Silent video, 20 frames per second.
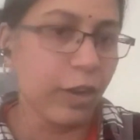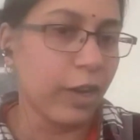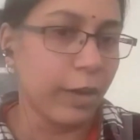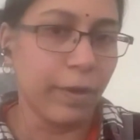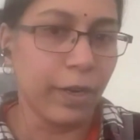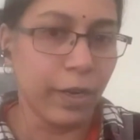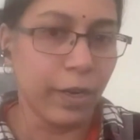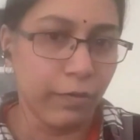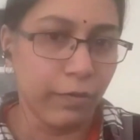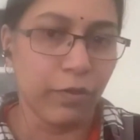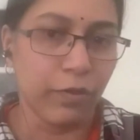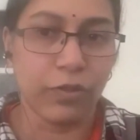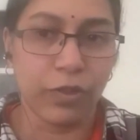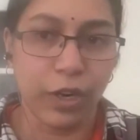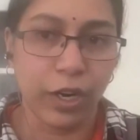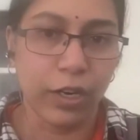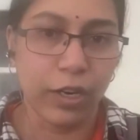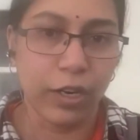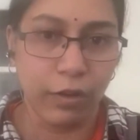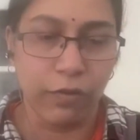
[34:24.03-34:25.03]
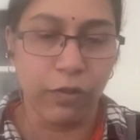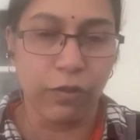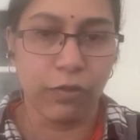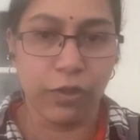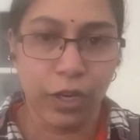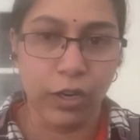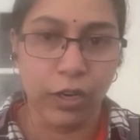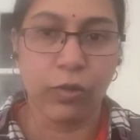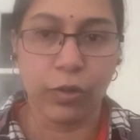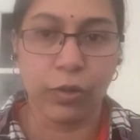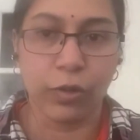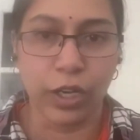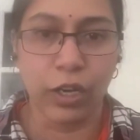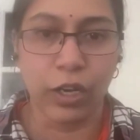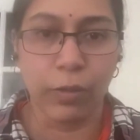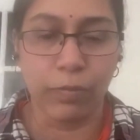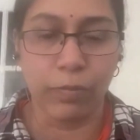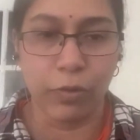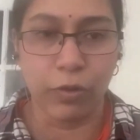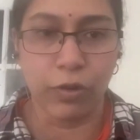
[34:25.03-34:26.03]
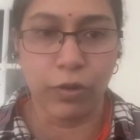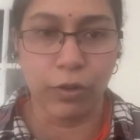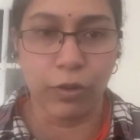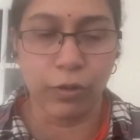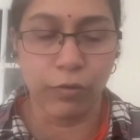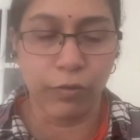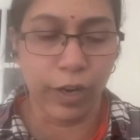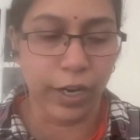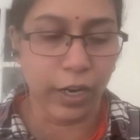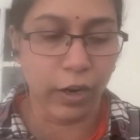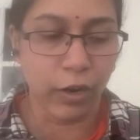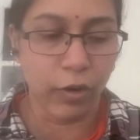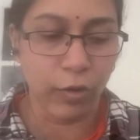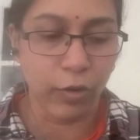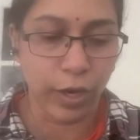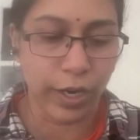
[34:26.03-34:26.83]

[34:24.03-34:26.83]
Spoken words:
I mean, if you start looking up, you'll find out.